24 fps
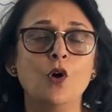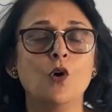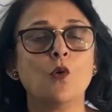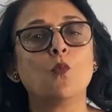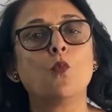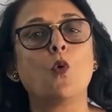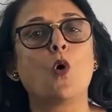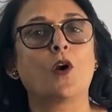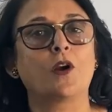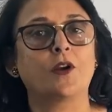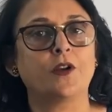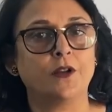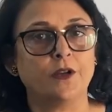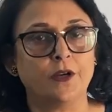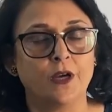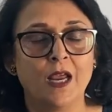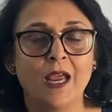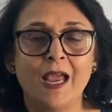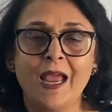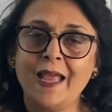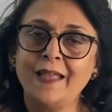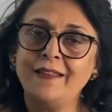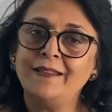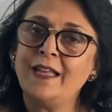water,
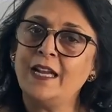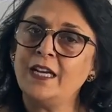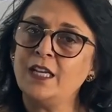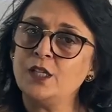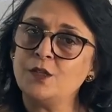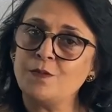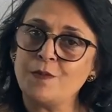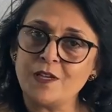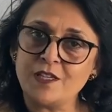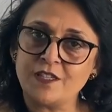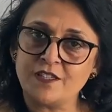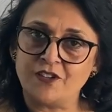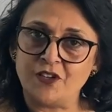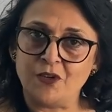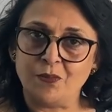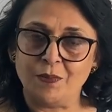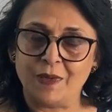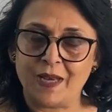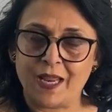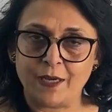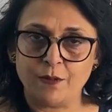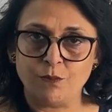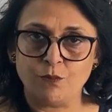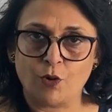and that is by
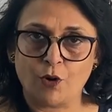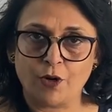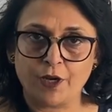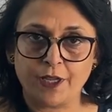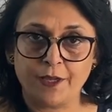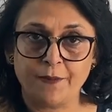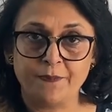streamlined body.